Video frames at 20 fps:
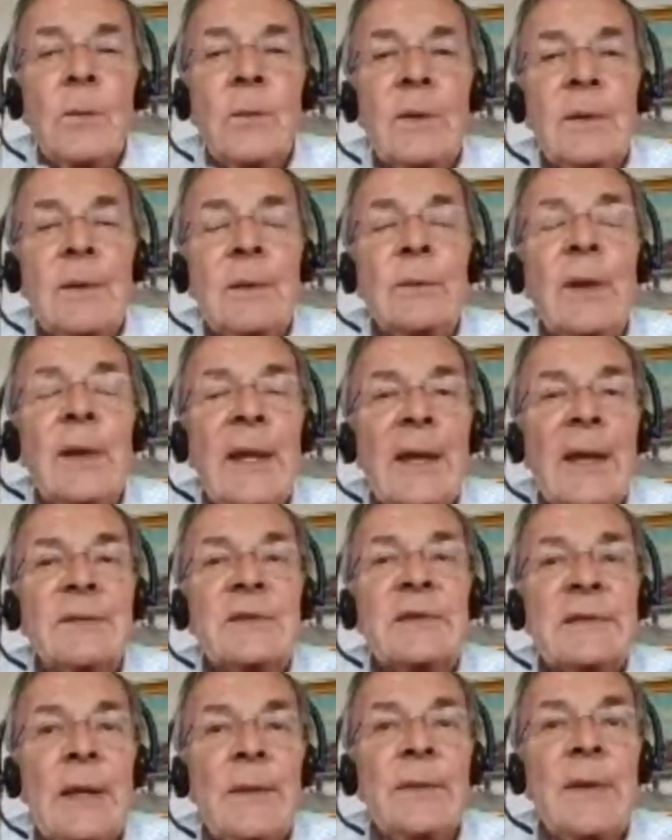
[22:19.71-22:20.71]
We'll
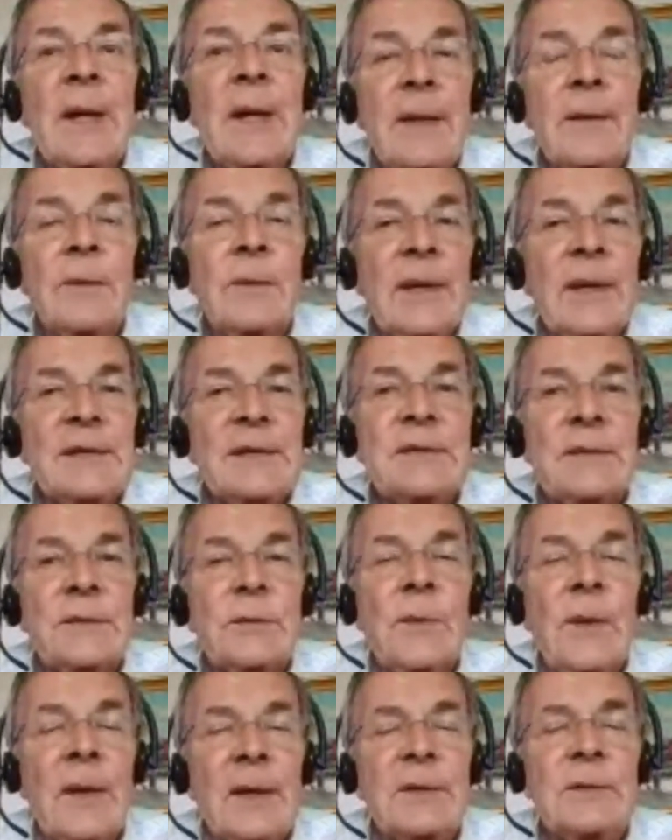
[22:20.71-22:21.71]
have some kind of race in
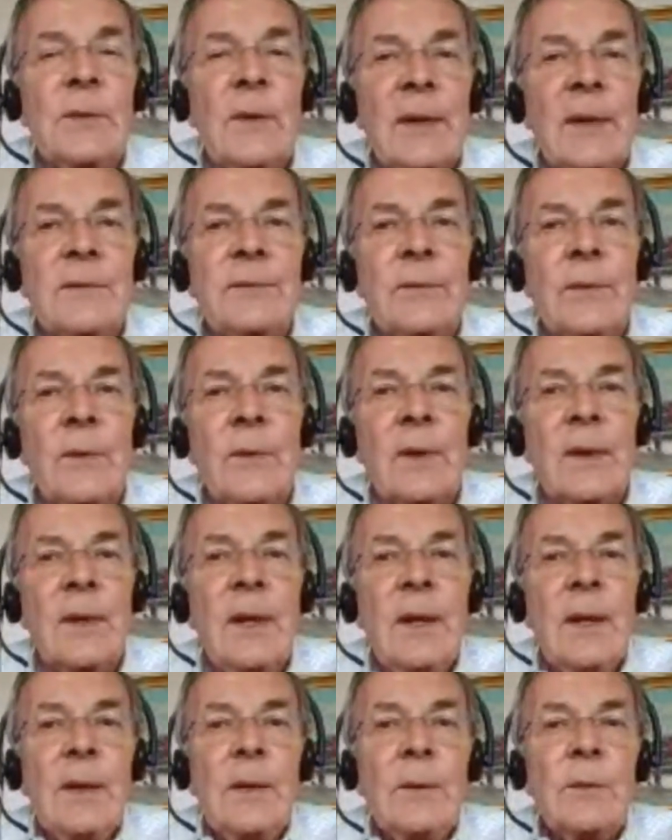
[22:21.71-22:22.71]
2024
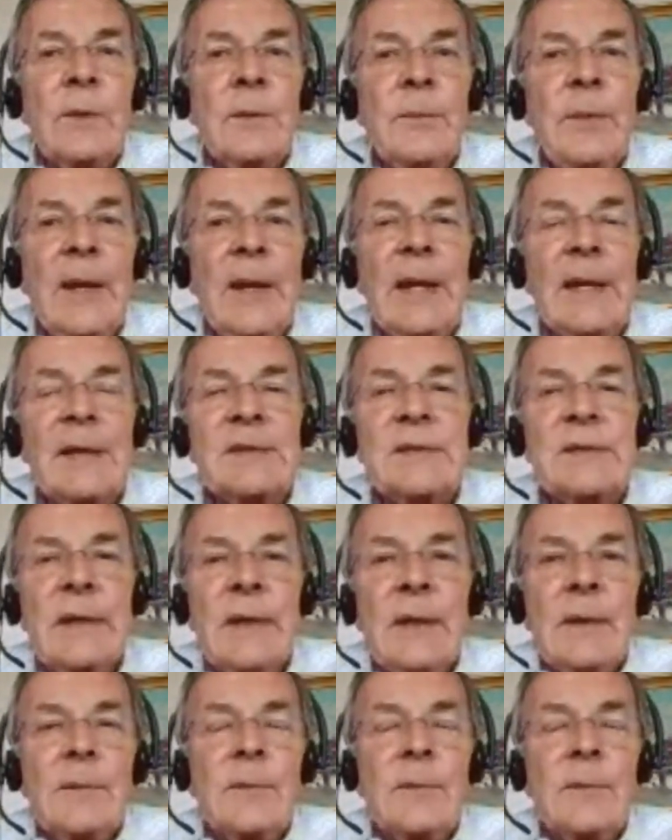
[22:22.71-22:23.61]
with Pence,